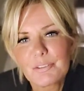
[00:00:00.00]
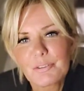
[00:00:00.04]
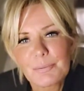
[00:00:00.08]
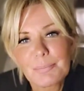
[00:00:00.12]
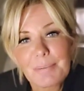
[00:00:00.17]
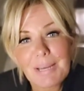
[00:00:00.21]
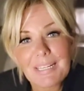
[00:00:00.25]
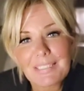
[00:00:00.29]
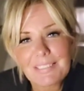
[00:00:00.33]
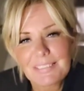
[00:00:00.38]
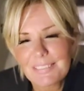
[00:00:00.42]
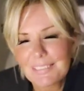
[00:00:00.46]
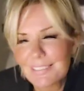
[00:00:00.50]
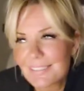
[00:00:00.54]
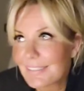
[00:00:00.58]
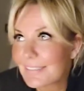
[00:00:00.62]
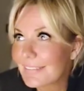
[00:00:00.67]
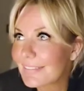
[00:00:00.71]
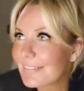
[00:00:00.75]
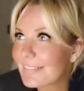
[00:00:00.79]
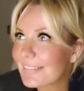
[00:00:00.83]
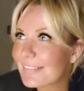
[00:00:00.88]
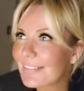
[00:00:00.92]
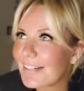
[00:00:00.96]
dramatic
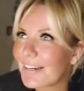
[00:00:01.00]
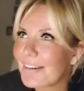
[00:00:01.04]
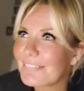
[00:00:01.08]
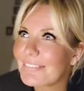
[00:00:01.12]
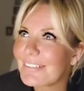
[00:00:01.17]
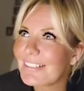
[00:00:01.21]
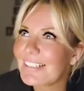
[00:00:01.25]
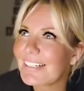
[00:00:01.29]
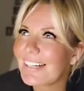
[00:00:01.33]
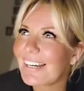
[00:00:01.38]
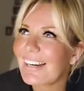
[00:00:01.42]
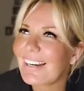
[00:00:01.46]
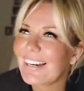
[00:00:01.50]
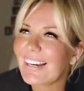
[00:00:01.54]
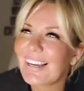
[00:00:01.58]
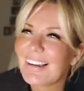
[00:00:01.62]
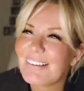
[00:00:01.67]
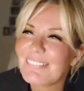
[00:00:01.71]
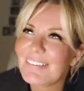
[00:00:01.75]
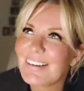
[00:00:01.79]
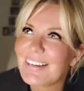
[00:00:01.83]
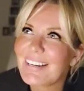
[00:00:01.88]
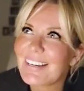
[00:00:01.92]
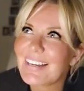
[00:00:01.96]
and stuff, you
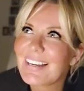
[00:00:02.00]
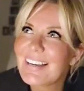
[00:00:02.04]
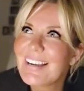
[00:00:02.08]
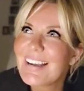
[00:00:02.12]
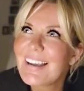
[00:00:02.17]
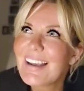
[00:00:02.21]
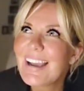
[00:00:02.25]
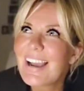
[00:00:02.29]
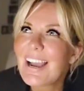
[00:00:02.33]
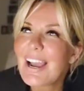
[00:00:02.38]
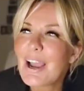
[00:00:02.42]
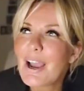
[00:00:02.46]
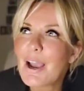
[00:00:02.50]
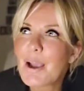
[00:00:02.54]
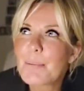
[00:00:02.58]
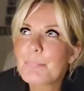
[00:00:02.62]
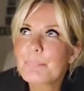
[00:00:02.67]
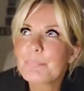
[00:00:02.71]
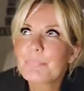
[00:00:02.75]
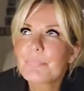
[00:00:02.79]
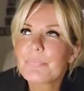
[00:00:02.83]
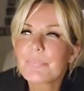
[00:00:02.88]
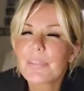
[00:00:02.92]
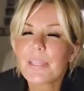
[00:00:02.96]

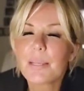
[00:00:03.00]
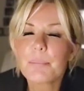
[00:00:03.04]
know?